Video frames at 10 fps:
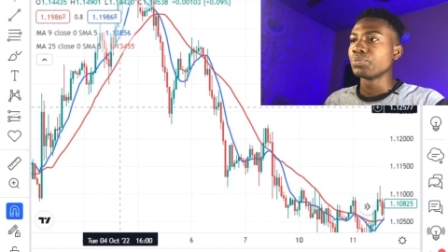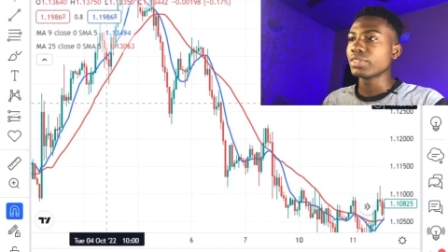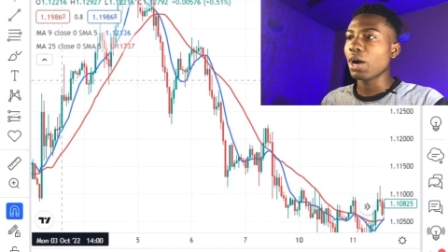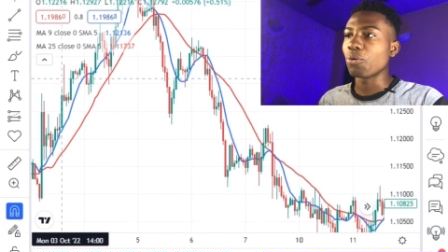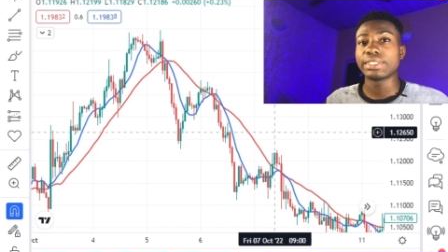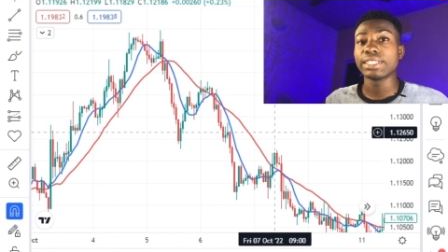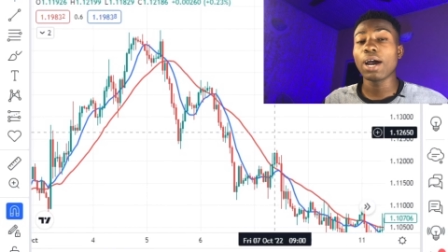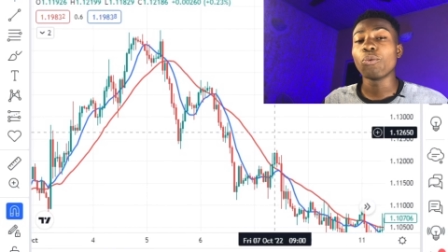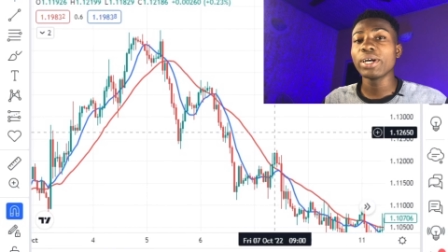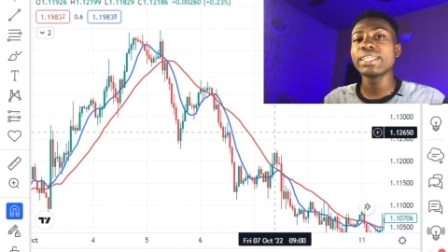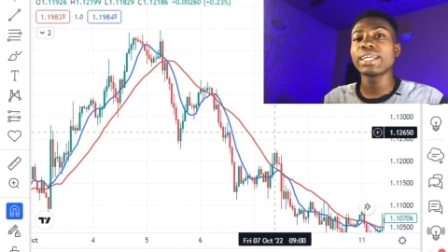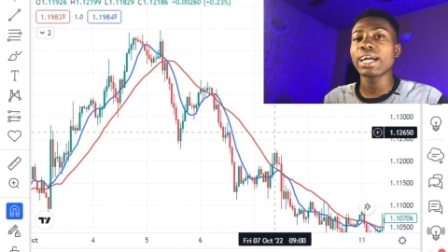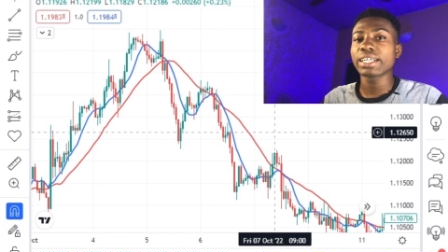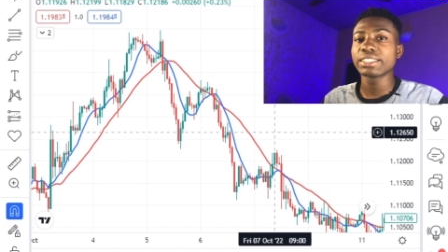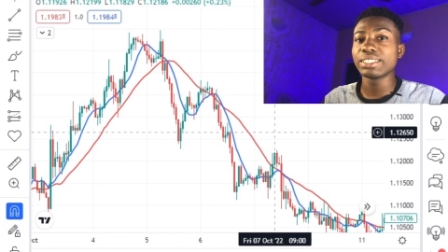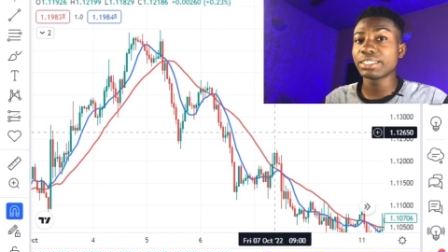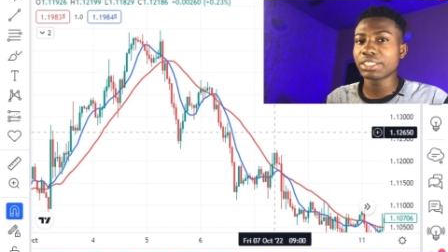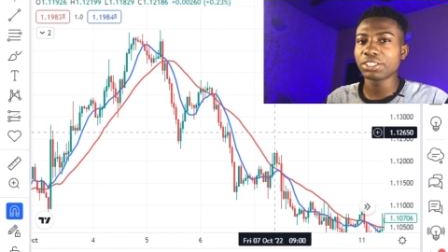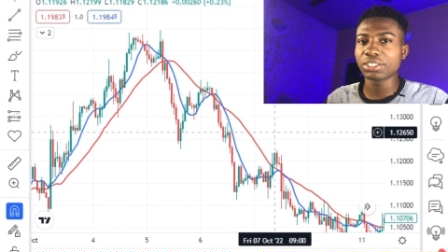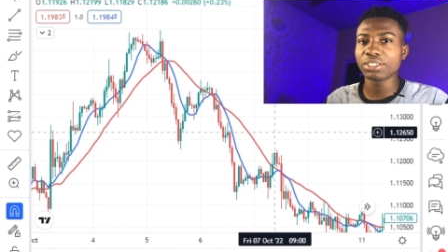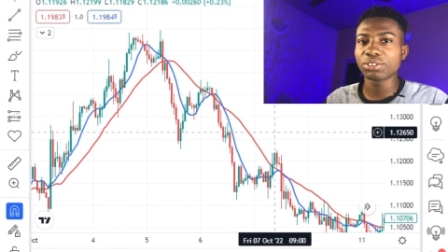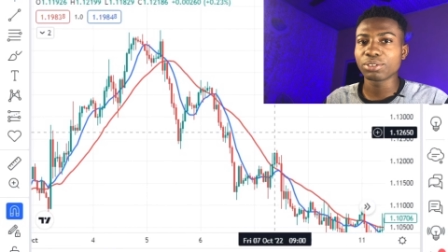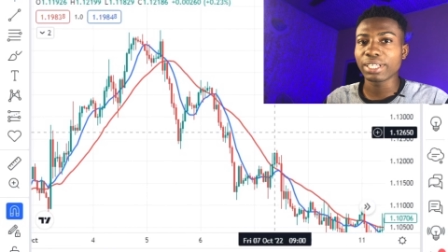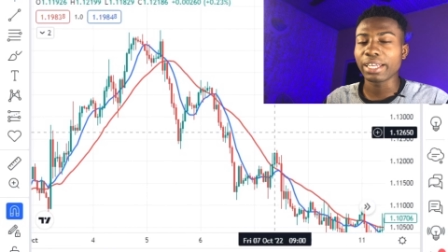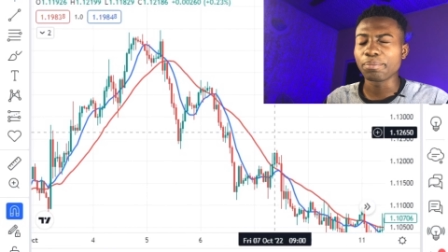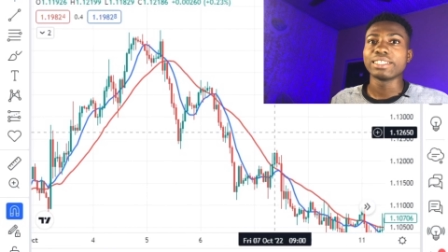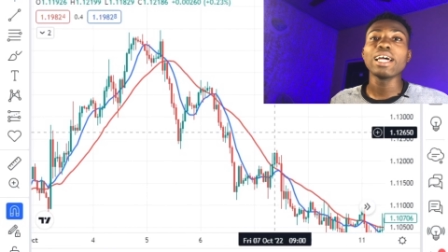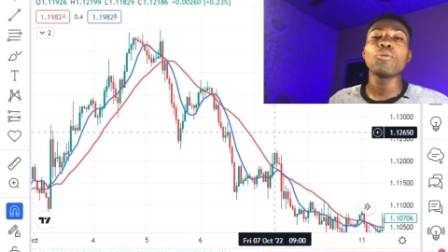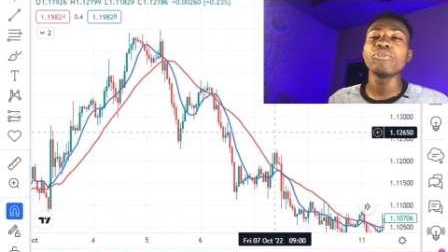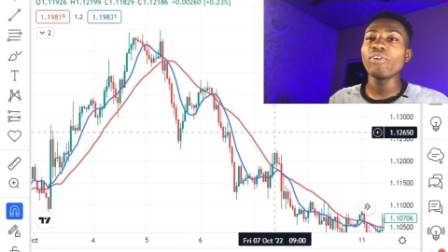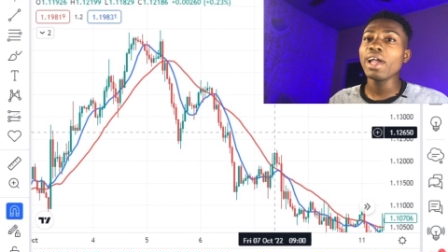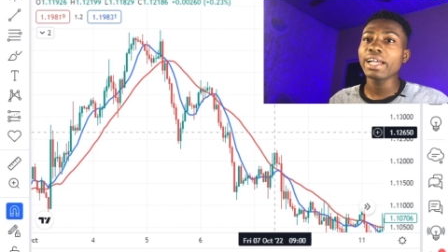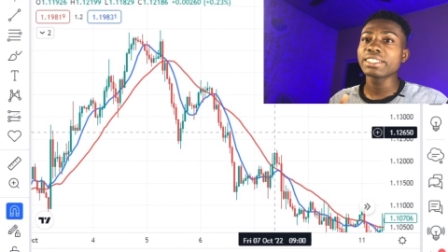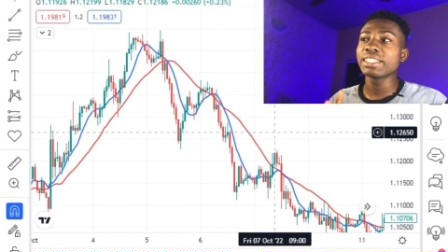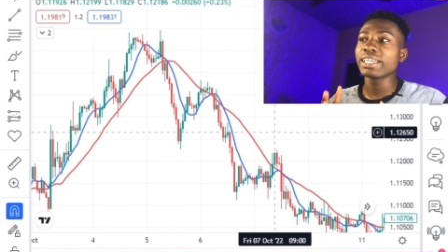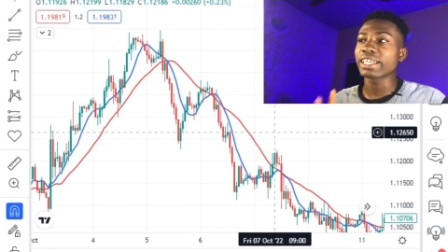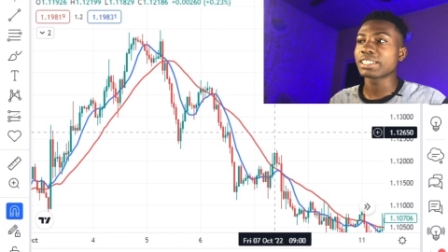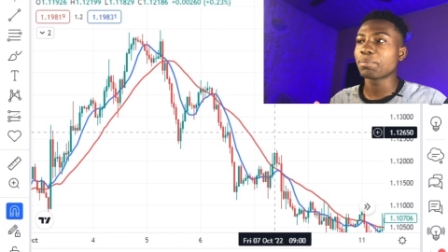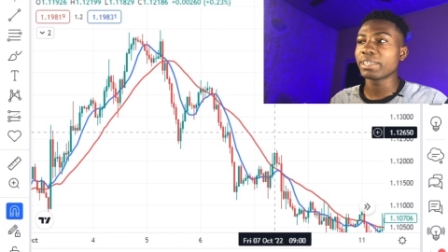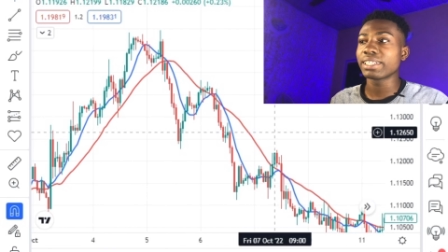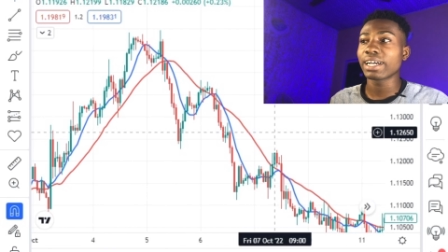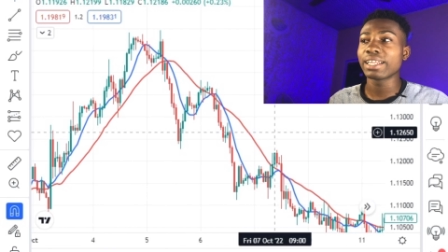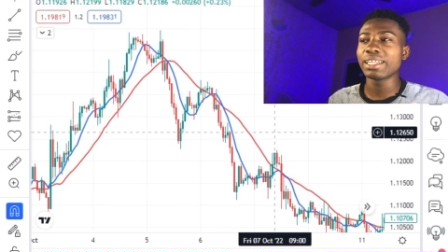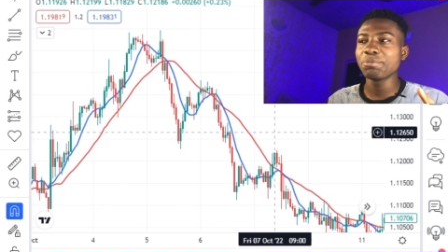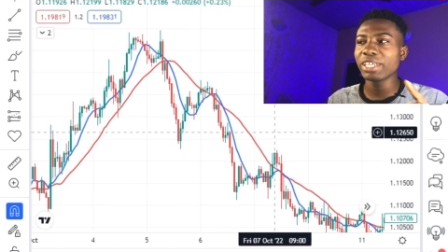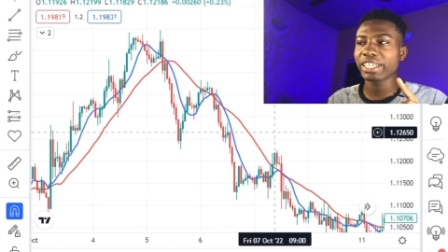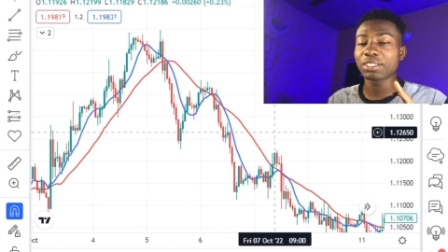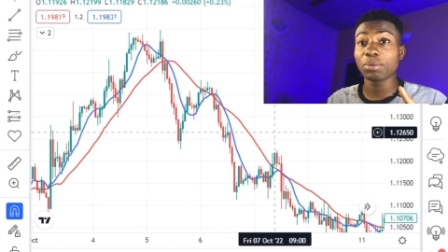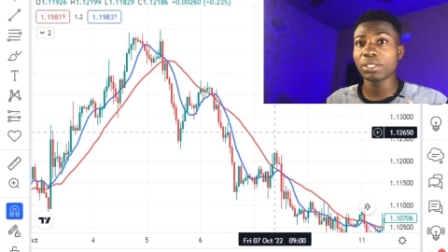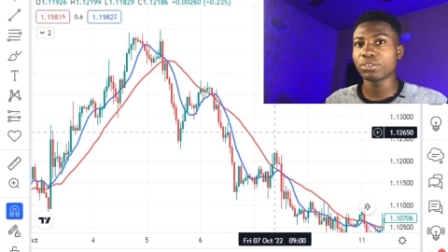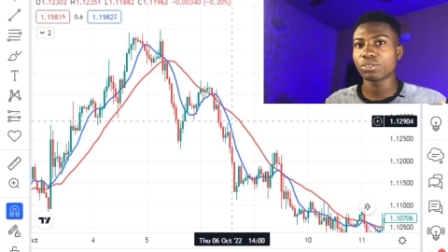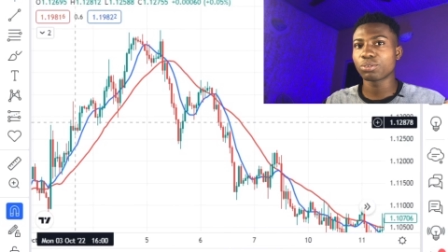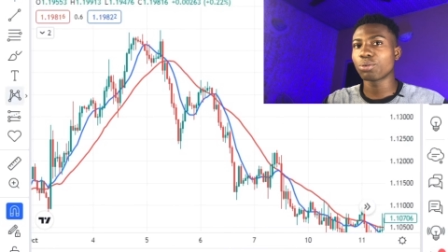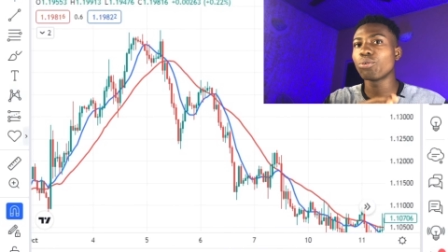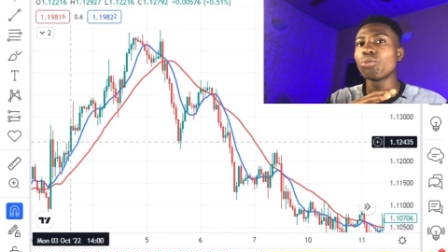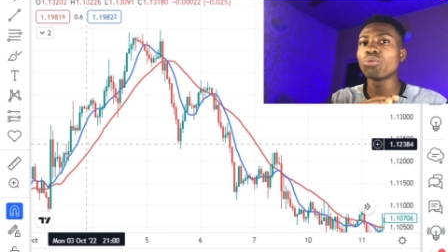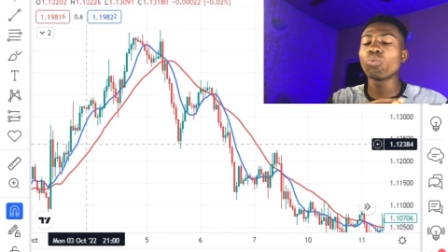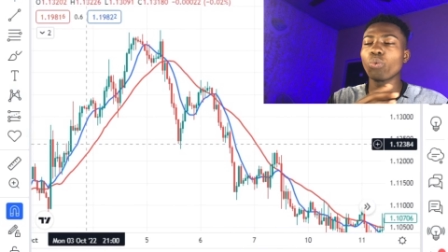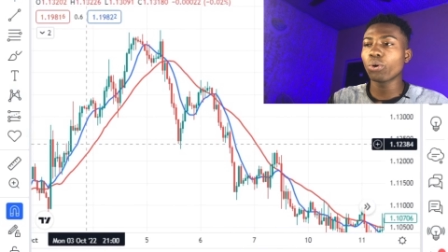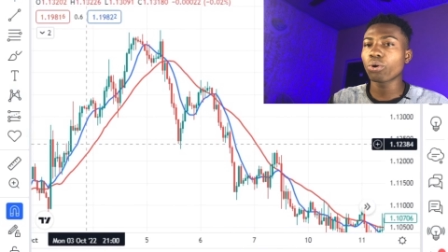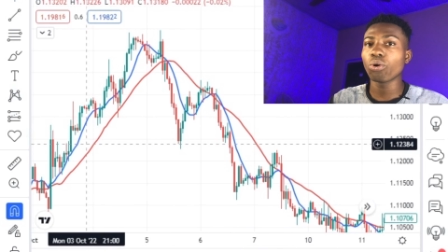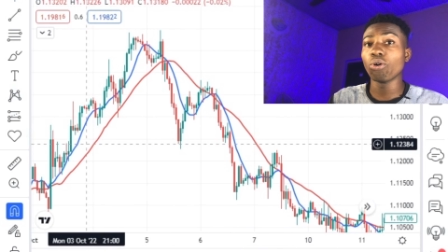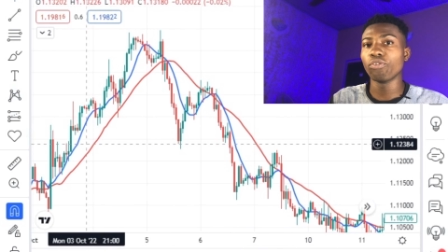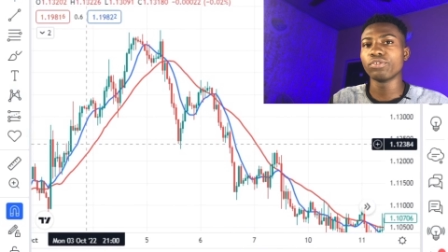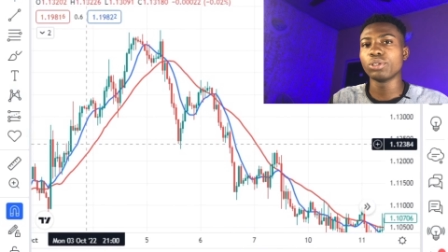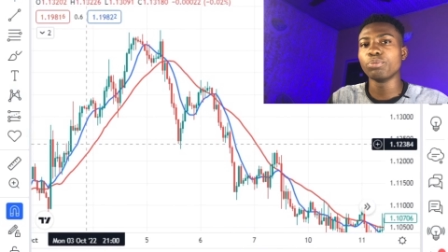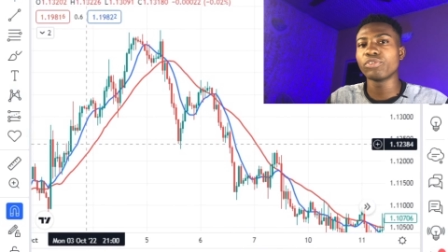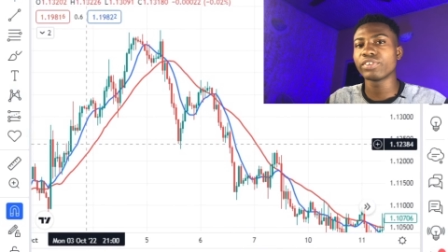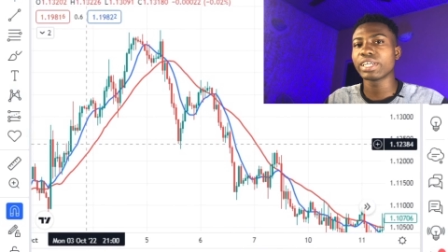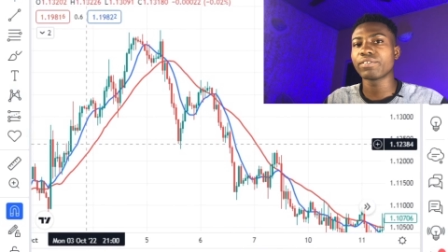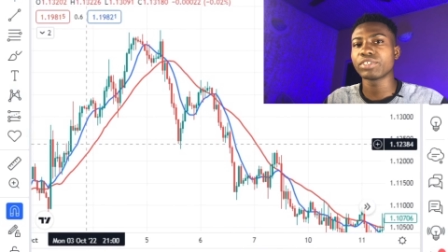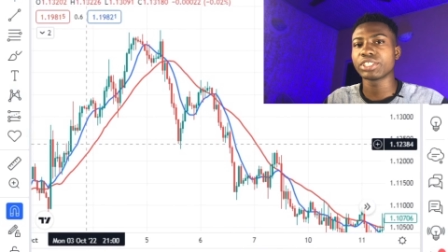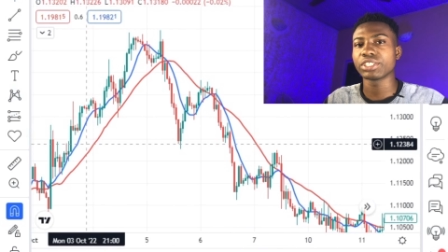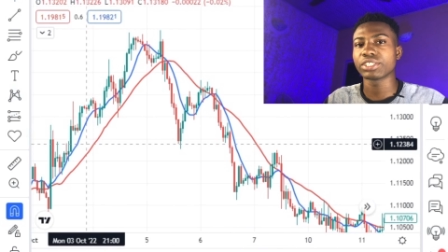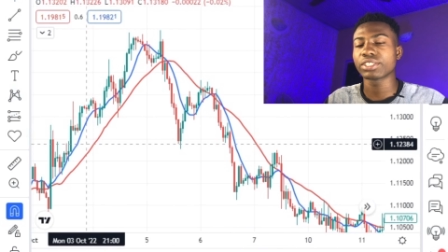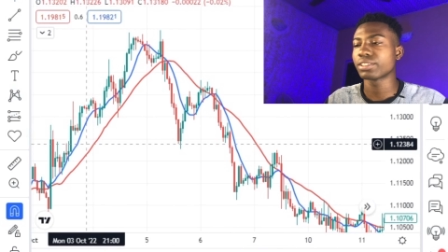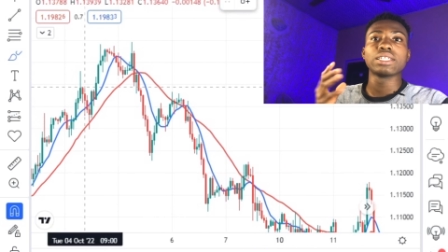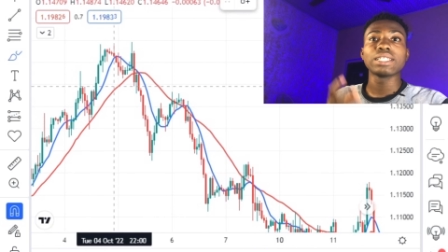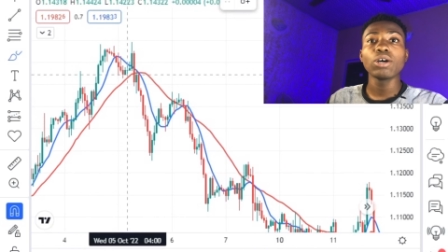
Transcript: now now why did i actually change this to nine now before i actually explain that let me explain the whole work of the moving averages